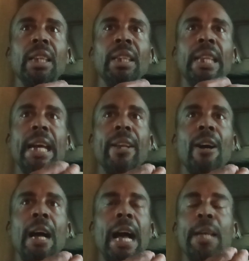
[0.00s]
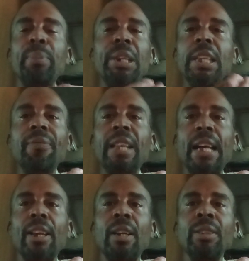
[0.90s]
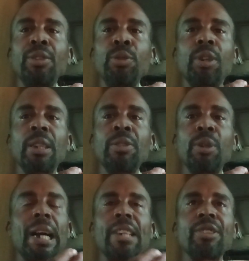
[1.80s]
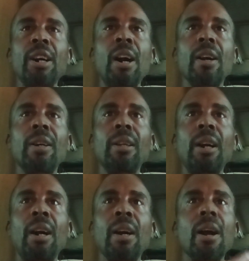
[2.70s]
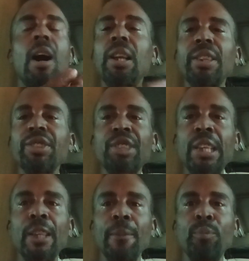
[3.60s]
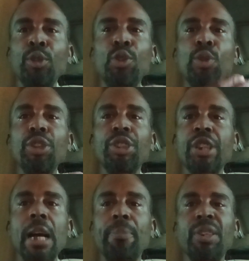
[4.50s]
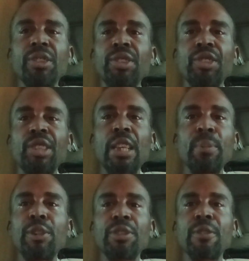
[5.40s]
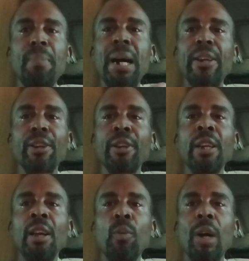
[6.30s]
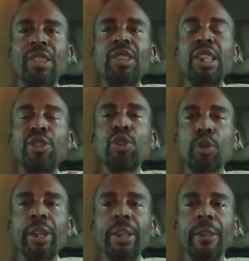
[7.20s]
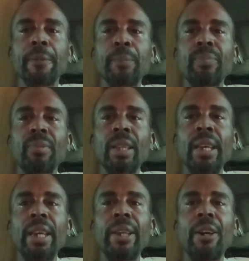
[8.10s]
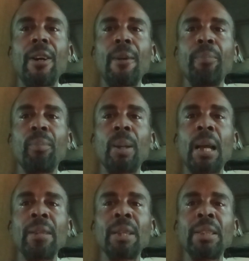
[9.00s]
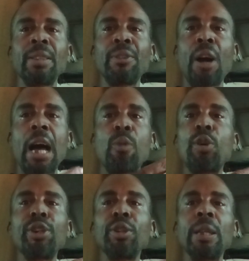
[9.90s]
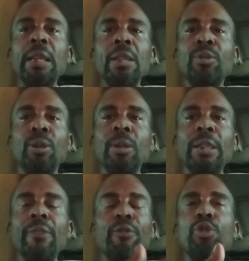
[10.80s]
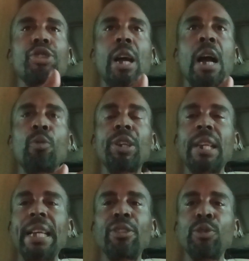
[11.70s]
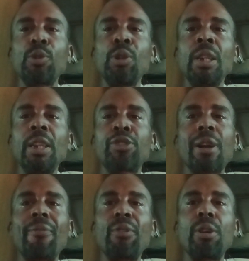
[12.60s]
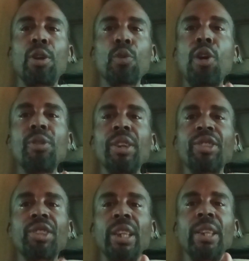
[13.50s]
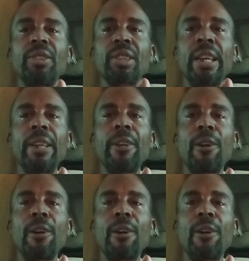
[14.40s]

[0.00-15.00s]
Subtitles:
that I believe that you guys are all the same. You do your job just the same. It doesn't matter what state you're in. And I want to, in the future, I would like to travel around the states and